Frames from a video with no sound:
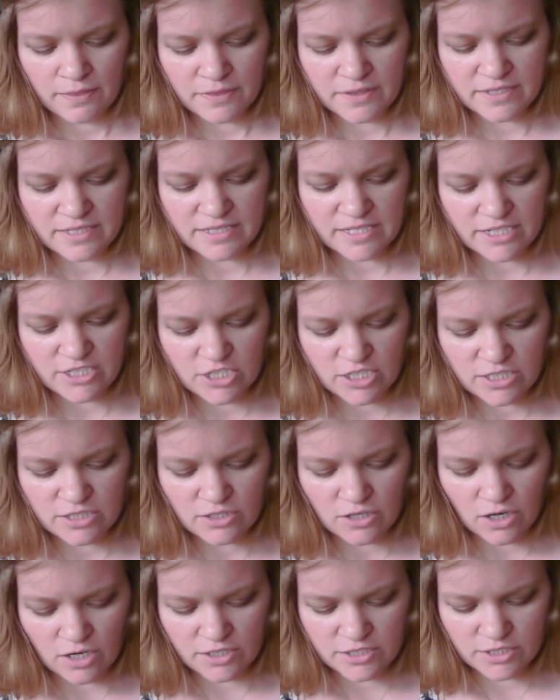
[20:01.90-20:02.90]
the stitches
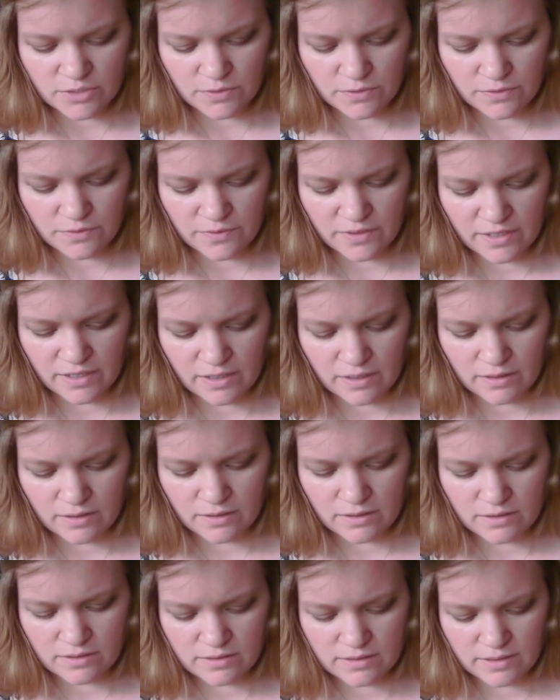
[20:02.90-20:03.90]
are also in 3
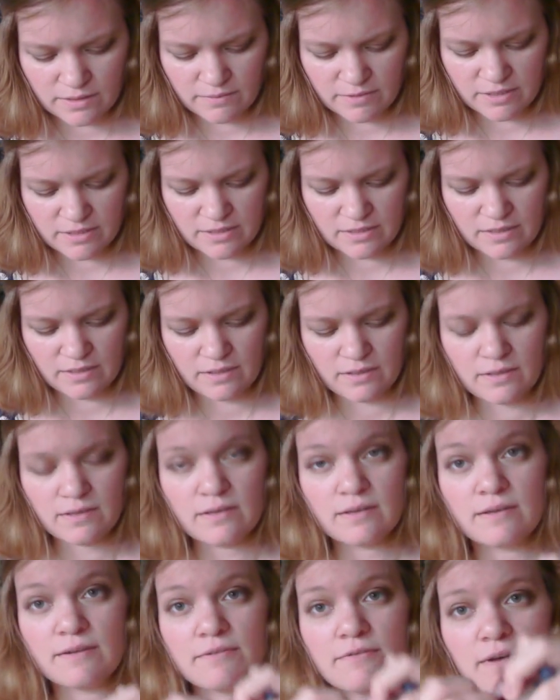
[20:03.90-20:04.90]
colors. Let me see.
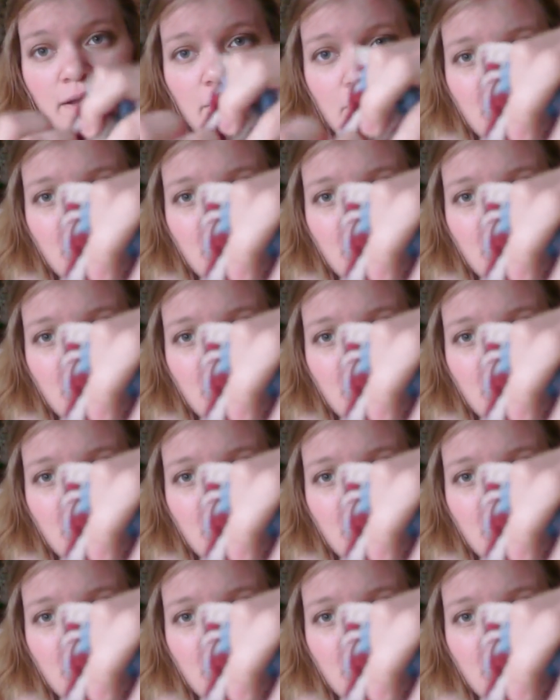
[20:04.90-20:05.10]
If I